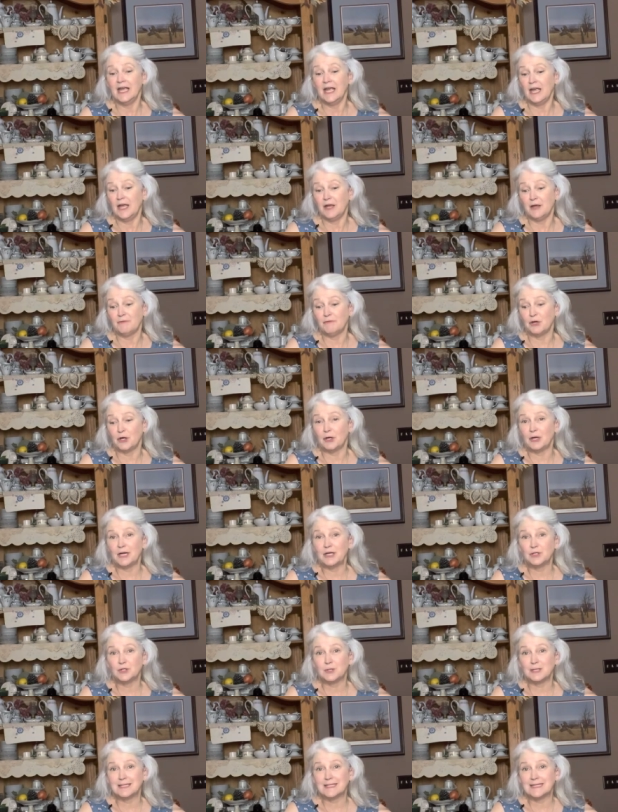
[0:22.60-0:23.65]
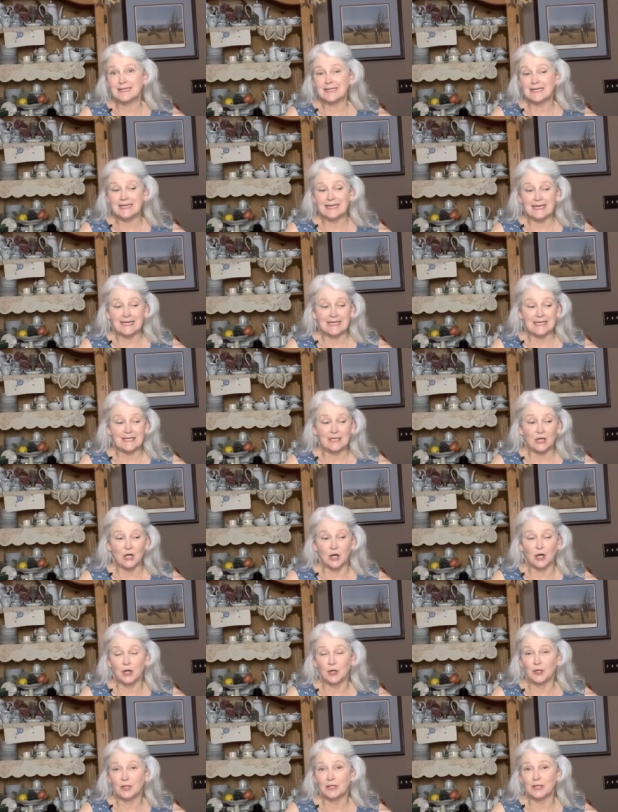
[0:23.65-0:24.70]
If you're interested in
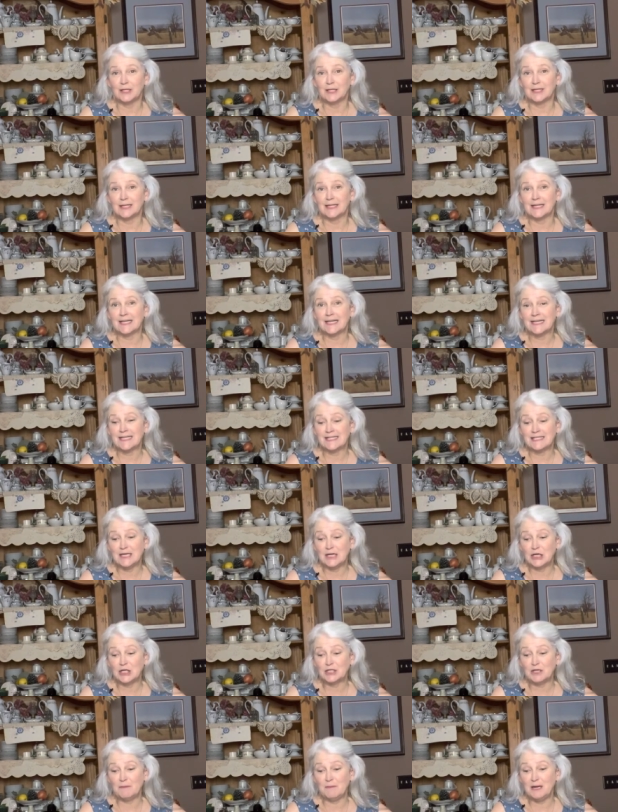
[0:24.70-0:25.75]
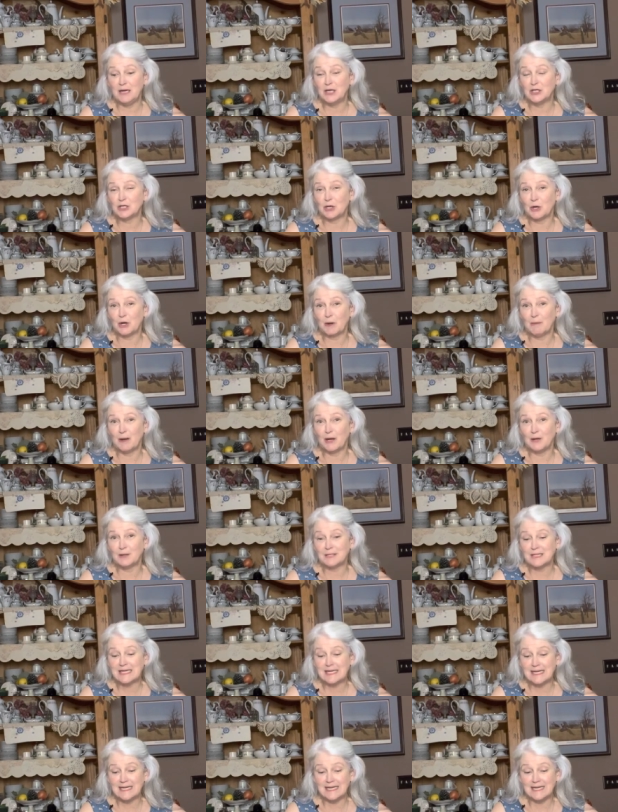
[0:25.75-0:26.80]
listening to me talk about
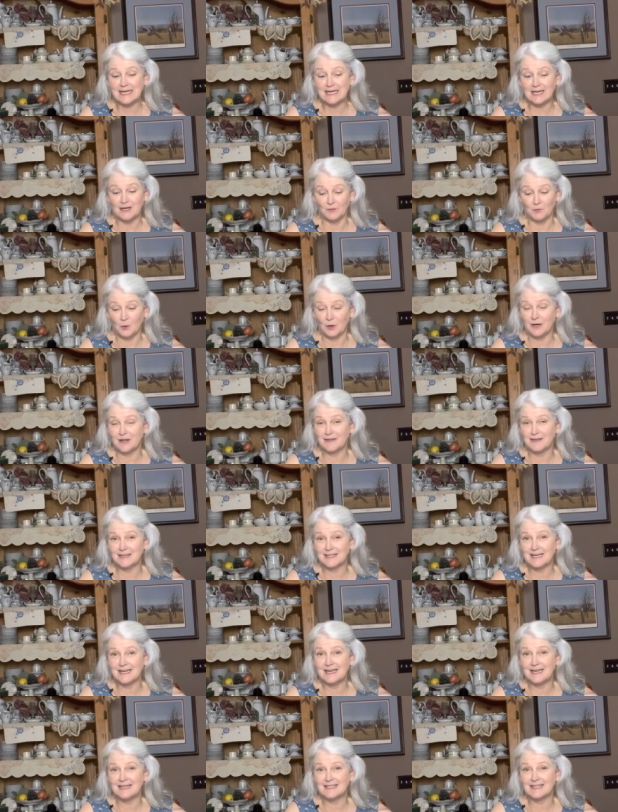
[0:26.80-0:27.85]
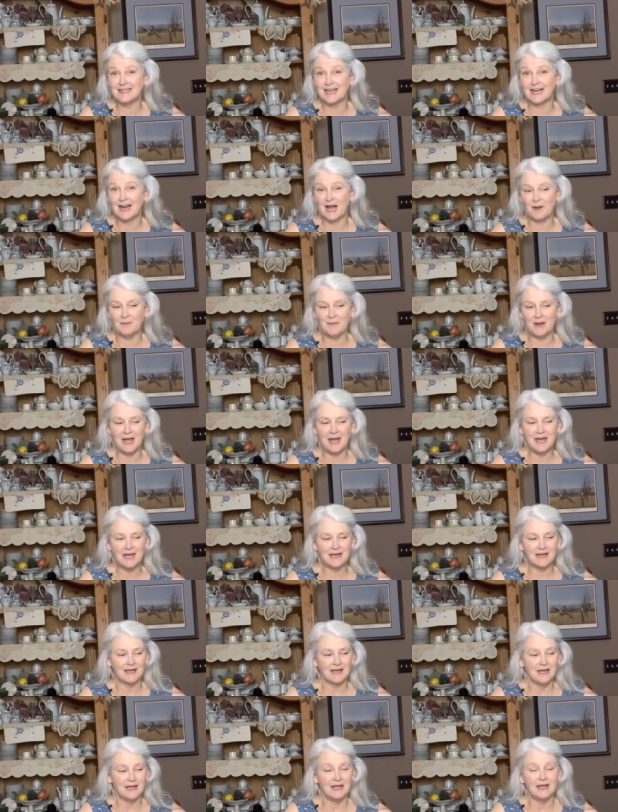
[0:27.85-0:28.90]
tea, one of the teas that I
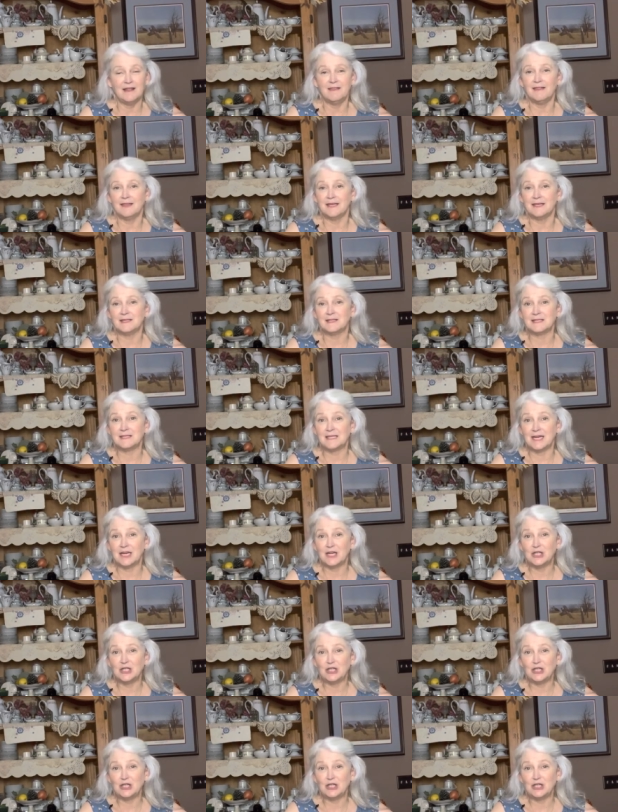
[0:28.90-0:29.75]
make, then stay